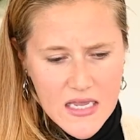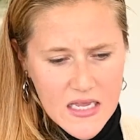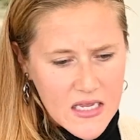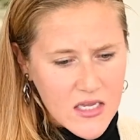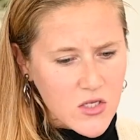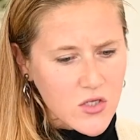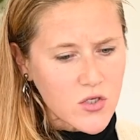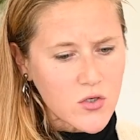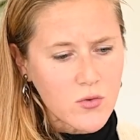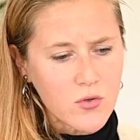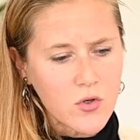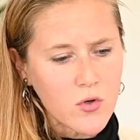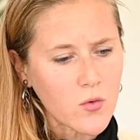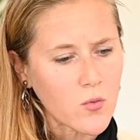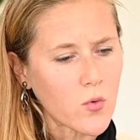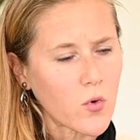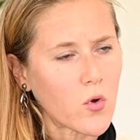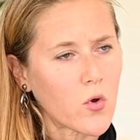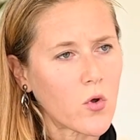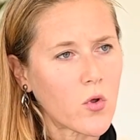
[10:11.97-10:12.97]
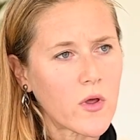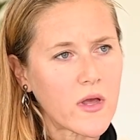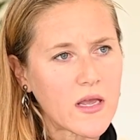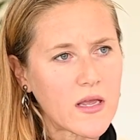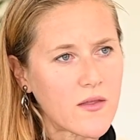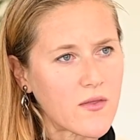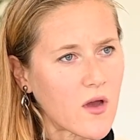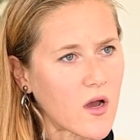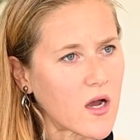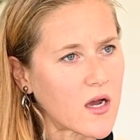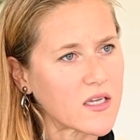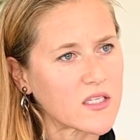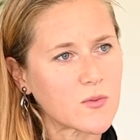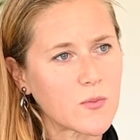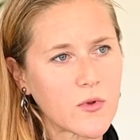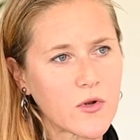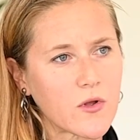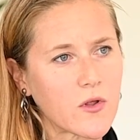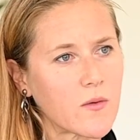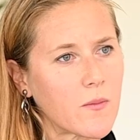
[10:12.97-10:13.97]
into your role in the
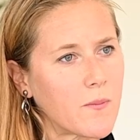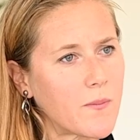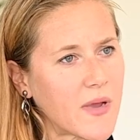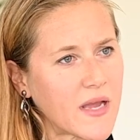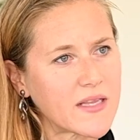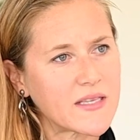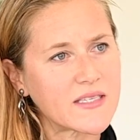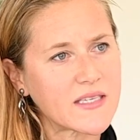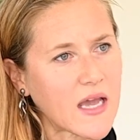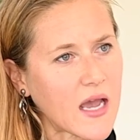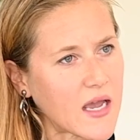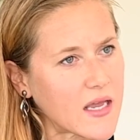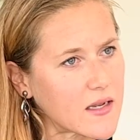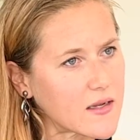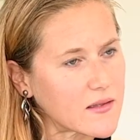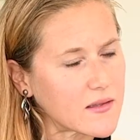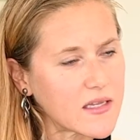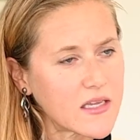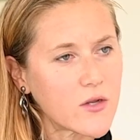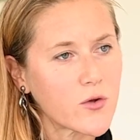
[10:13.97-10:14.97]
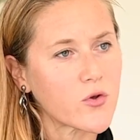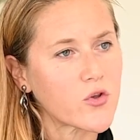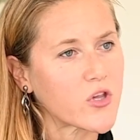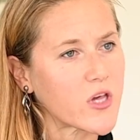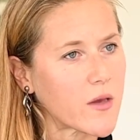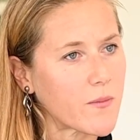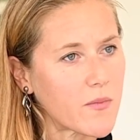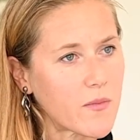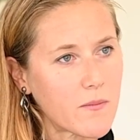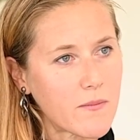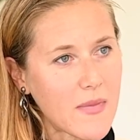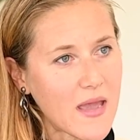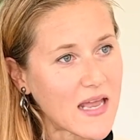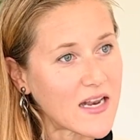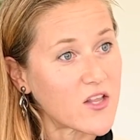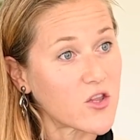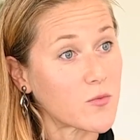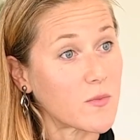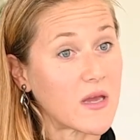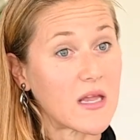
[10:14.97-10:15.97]
hospital, bedside, leadership,
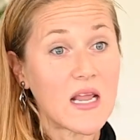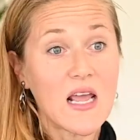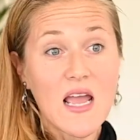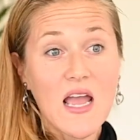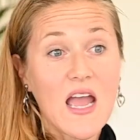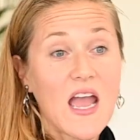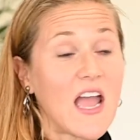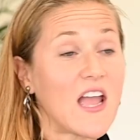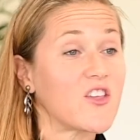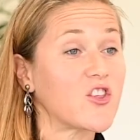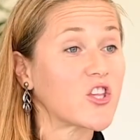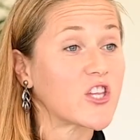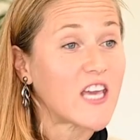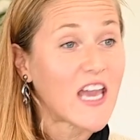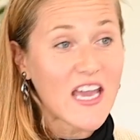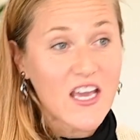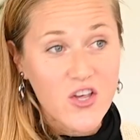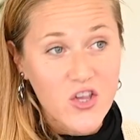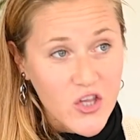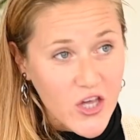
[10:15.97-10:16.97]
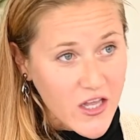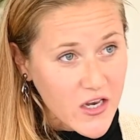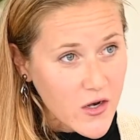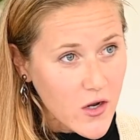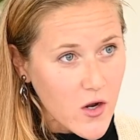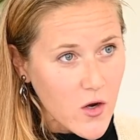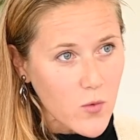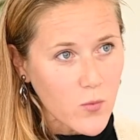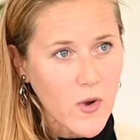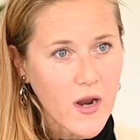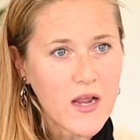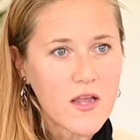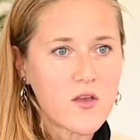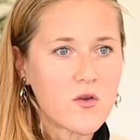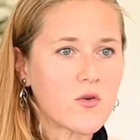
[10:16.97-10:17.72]
management, education, right?